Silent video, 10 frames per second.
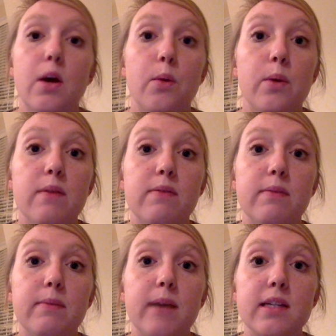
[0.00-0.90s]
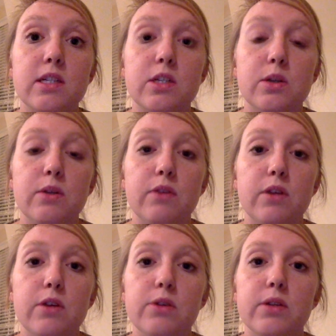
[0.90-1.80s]
we've gotten to do a
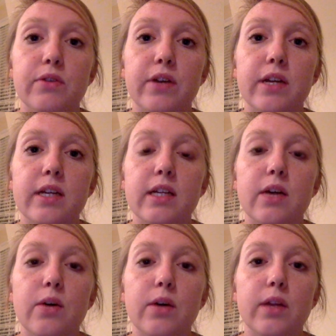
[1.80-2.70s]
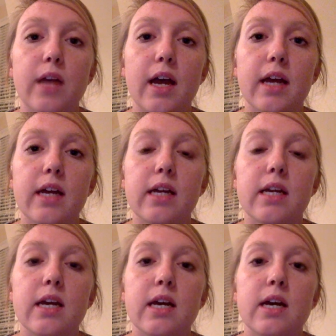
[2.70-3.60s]
few different online
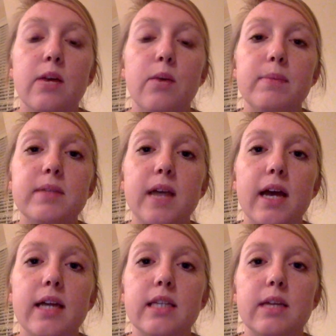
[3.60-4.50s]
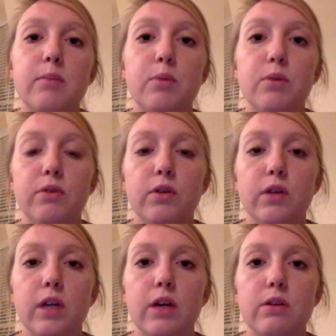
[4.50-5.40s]
websites and
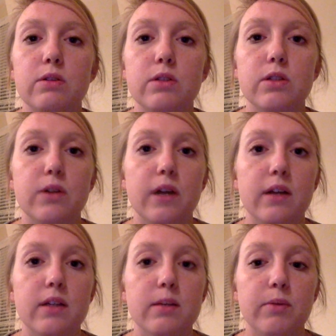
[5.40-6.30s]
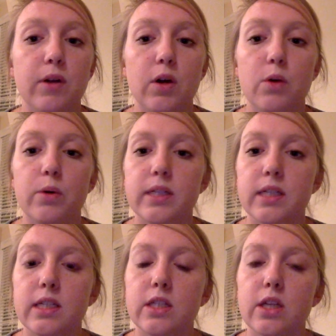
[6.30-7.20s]
portfolios throughout some of our
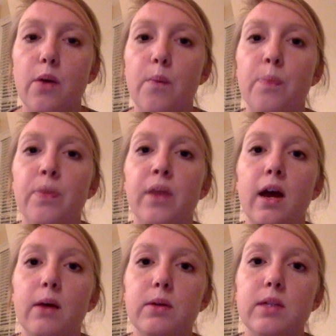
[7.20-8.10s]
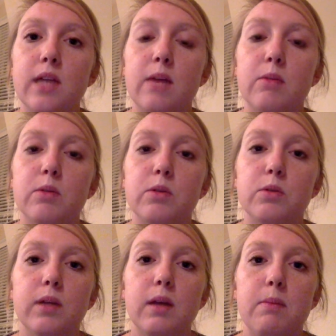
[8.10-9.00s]
courses. So I was able to
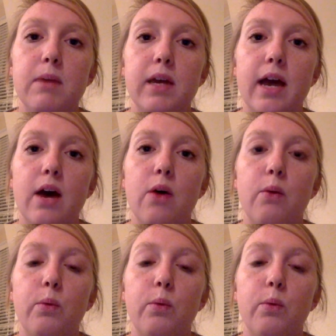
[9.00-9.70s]
really pick out